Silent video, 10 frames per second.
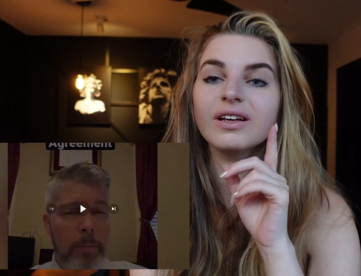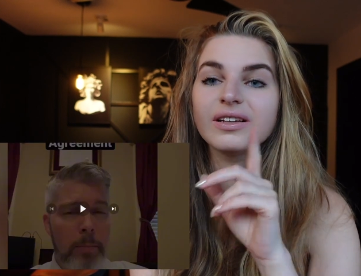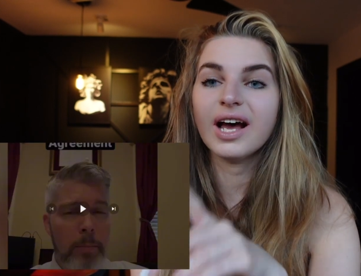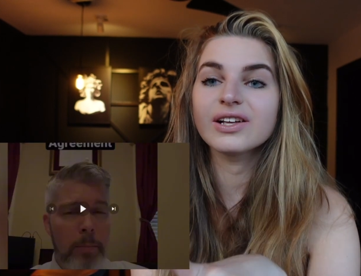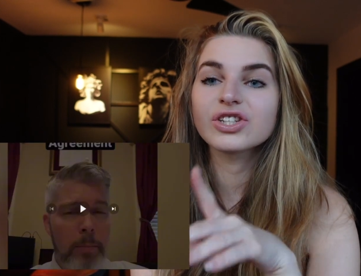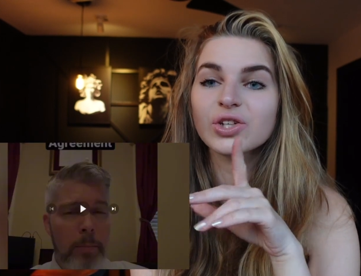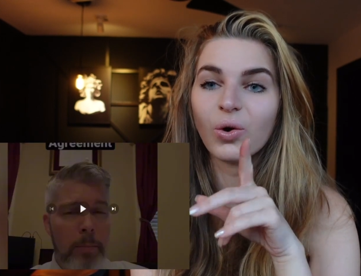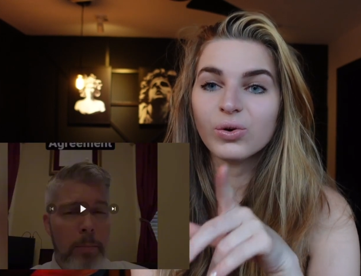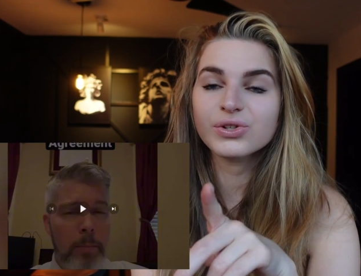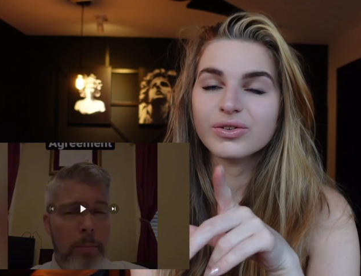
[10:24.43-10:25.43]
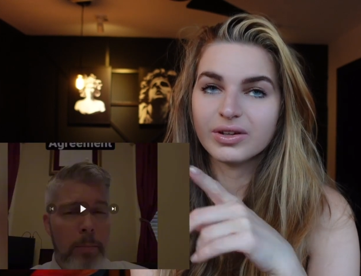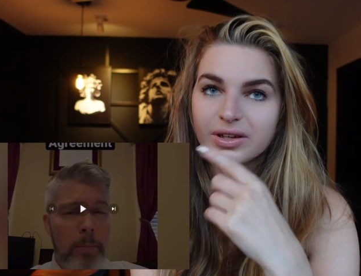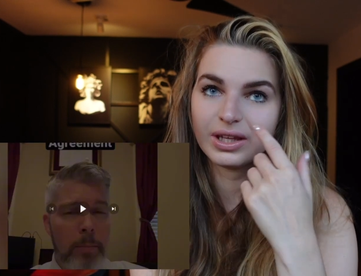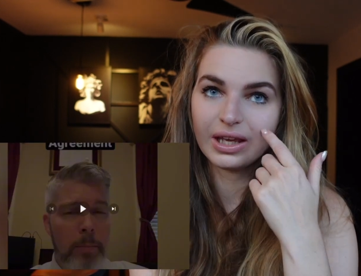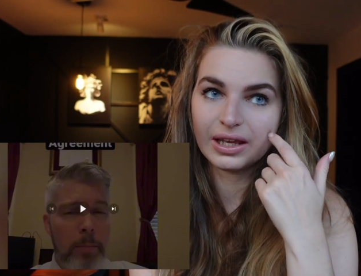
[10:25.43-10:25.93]
Speaker 1: That's also the
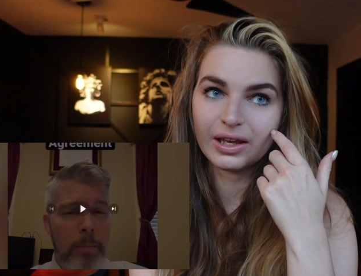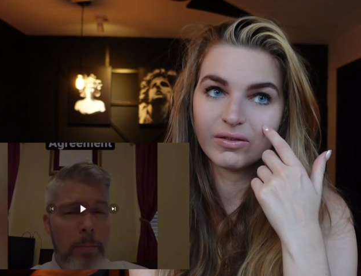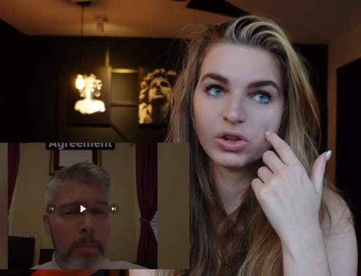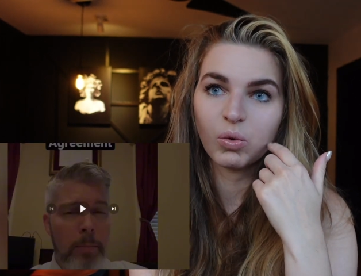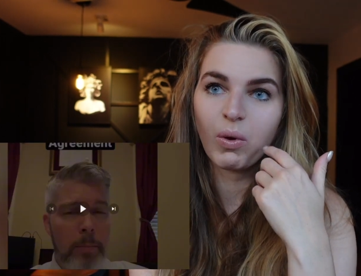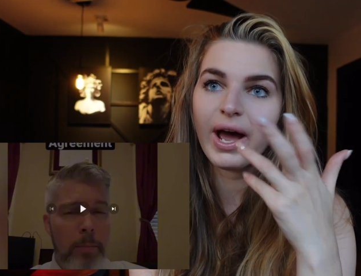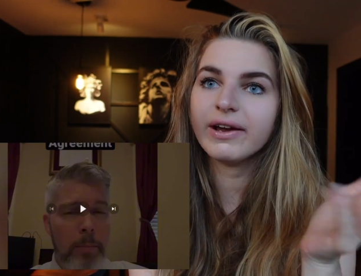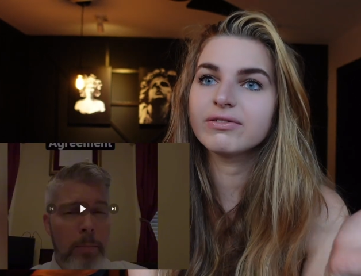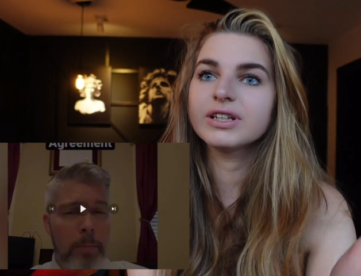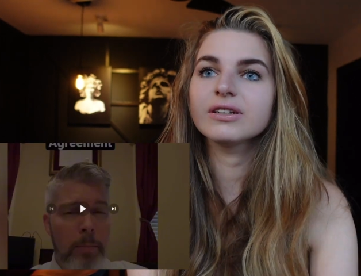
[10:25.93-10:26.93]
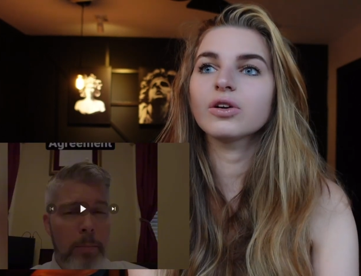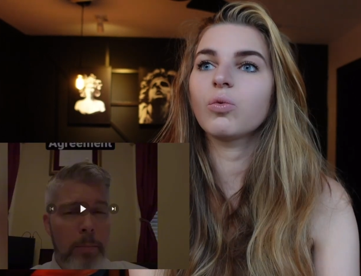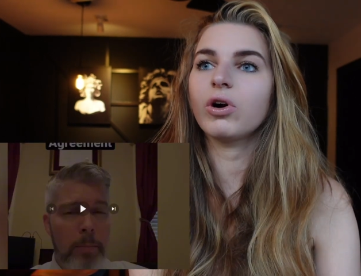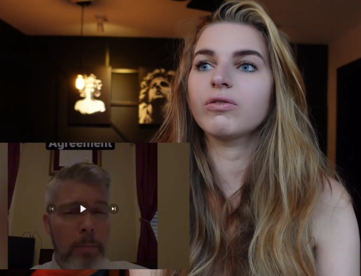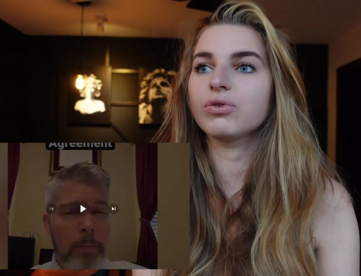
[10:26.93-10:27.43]
thing. If the wife
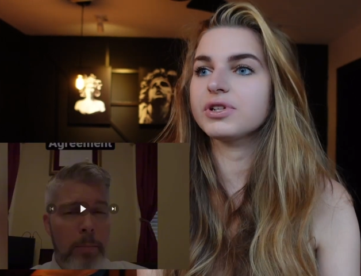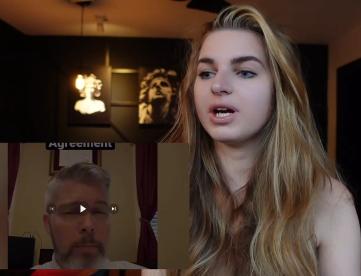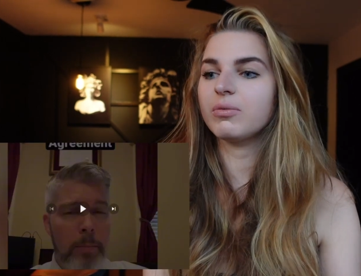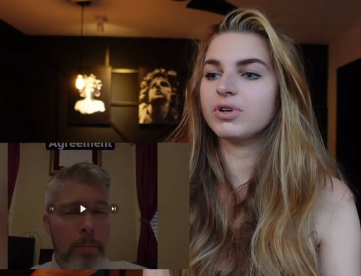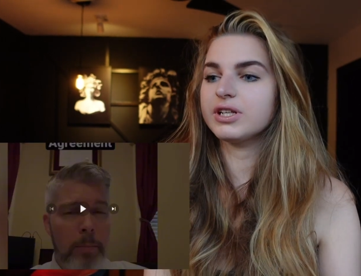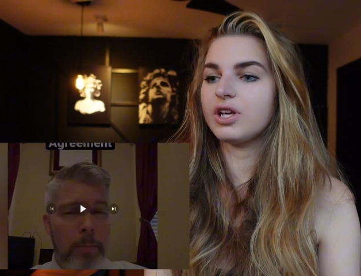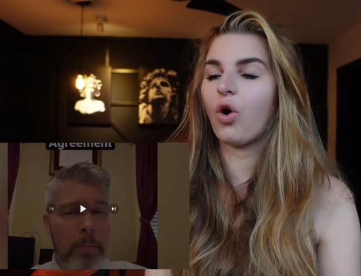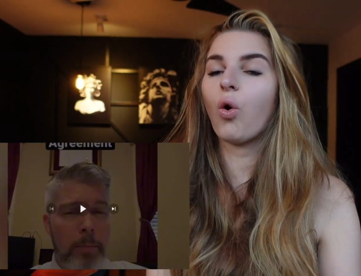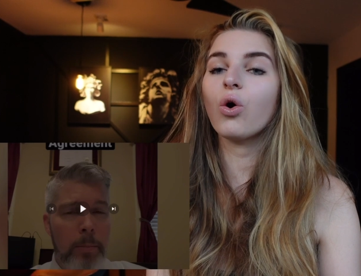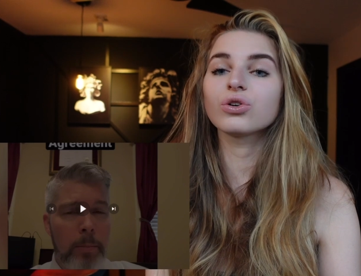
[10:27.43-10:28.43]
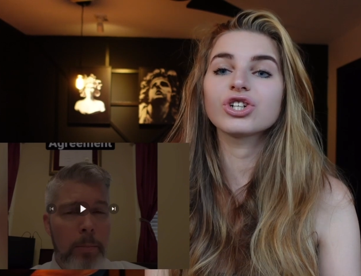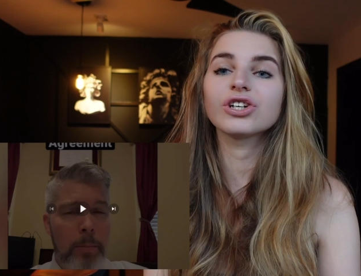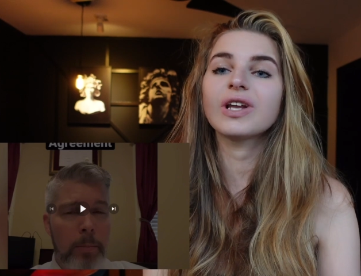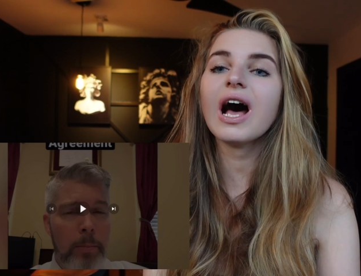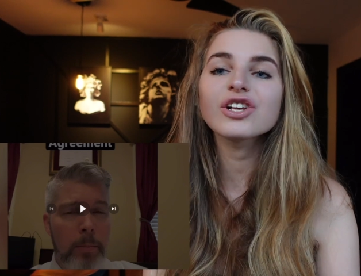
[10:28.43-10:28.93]
didn't work for some reason or
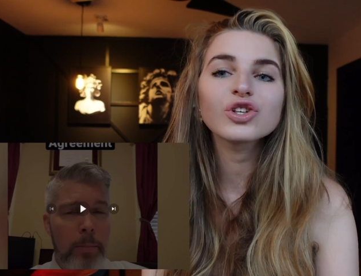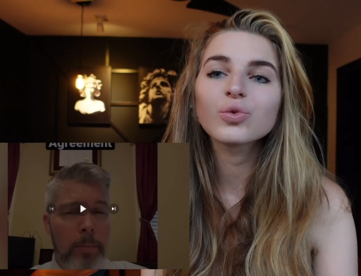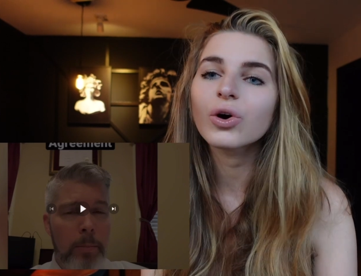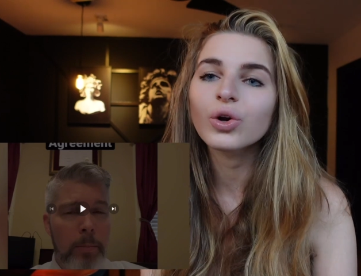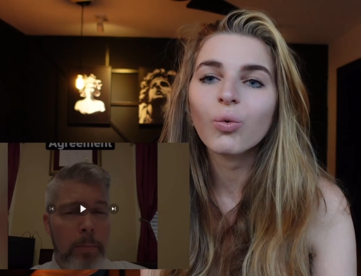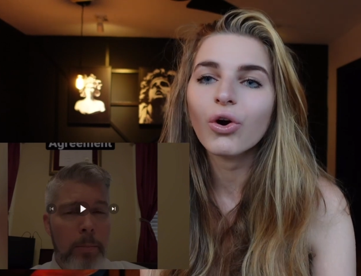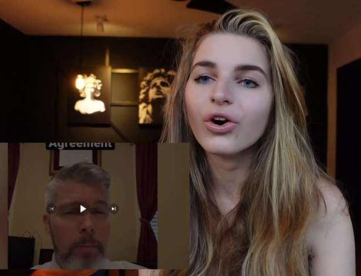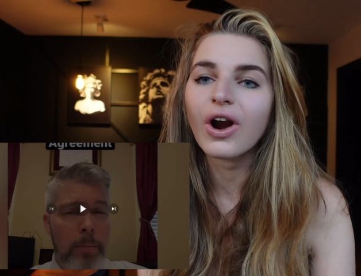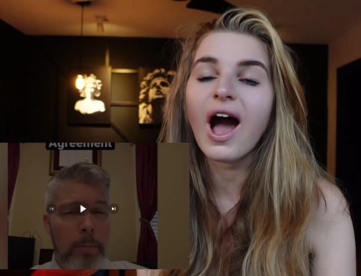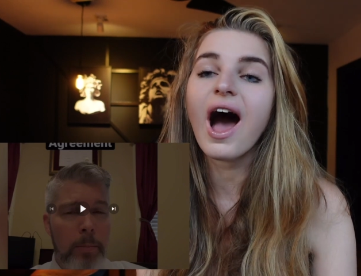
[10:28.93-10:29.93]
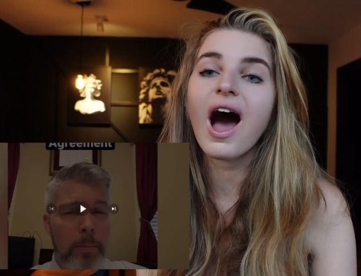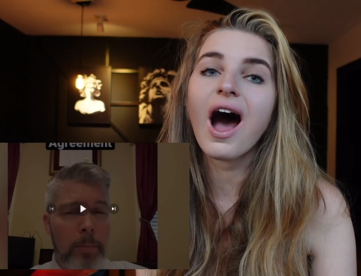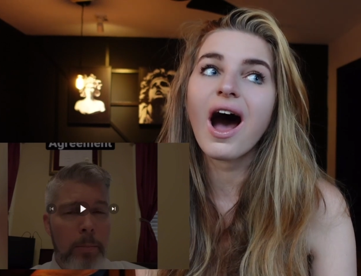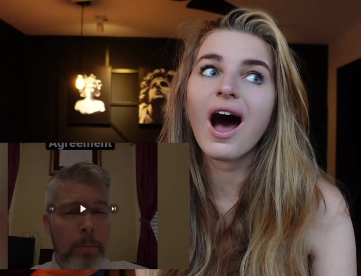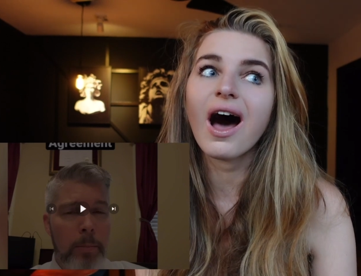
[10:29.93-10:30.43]
she doesn't want to work
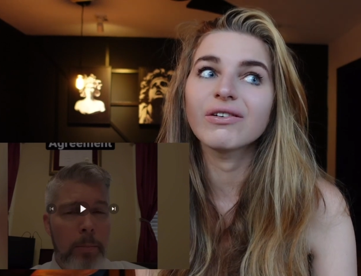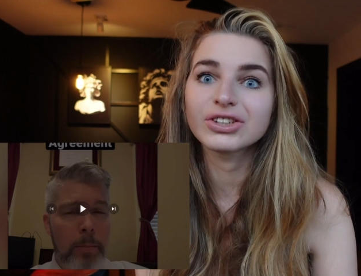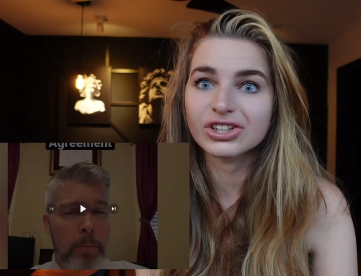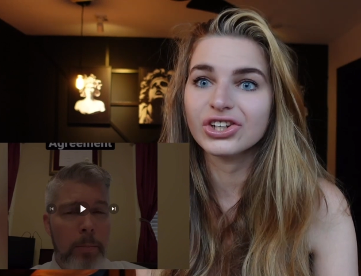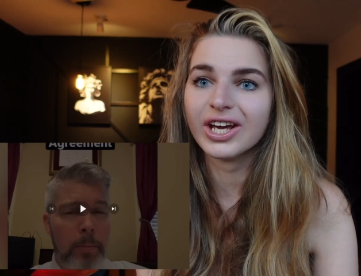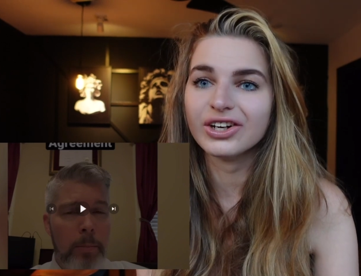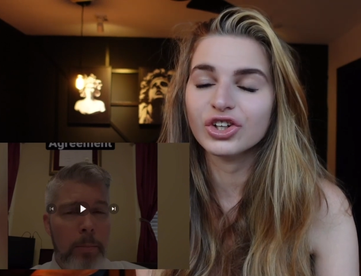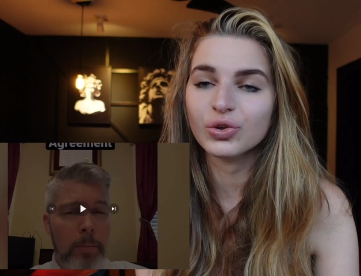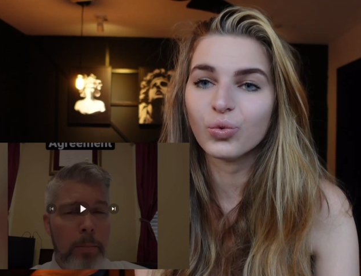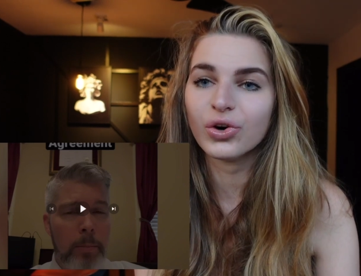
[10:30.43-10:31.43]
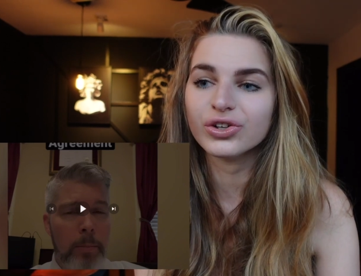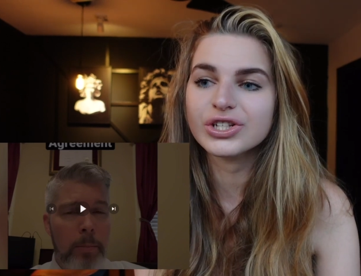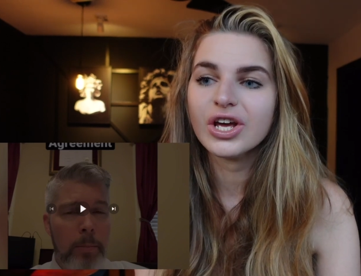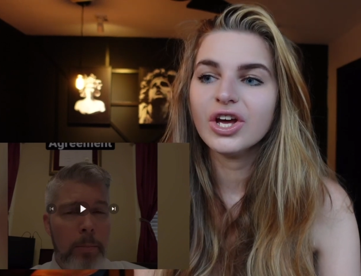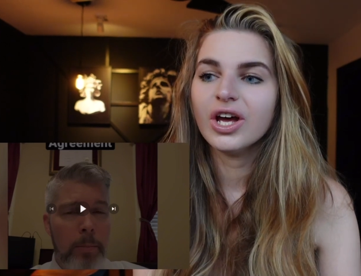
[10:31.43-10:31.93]
after getting
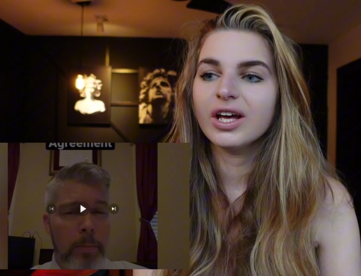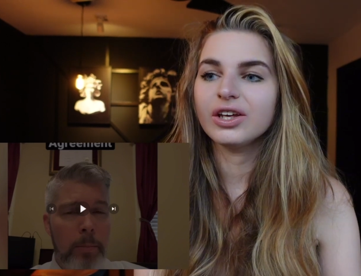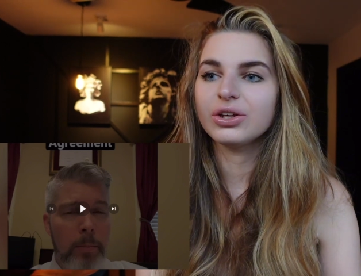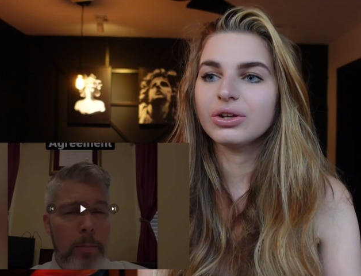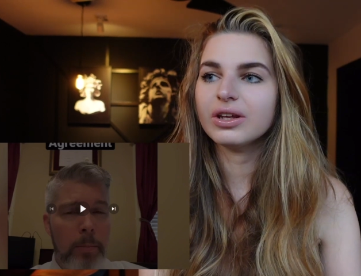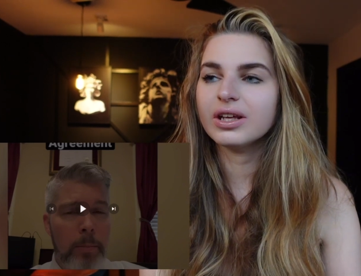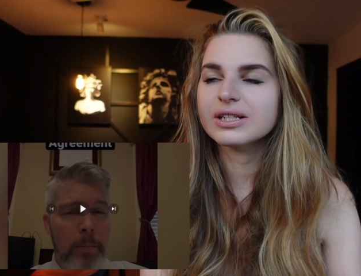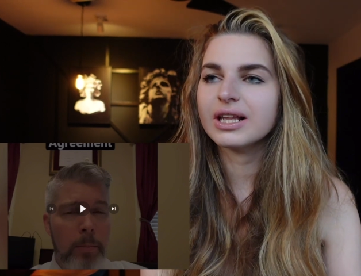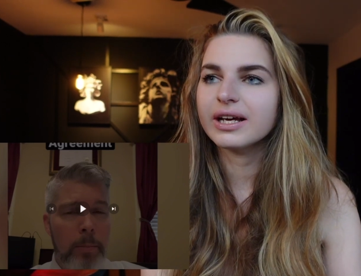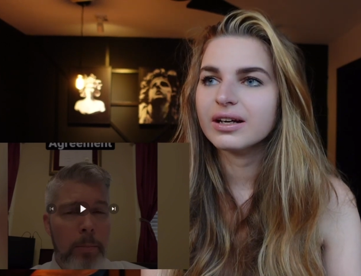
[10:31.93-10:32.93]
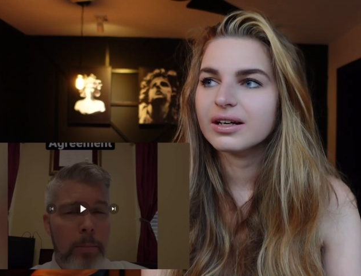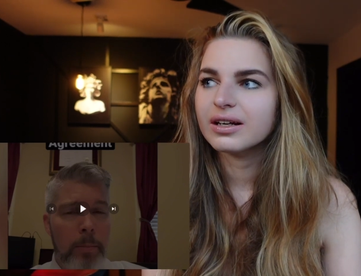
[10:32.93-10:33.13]
divorced, it's like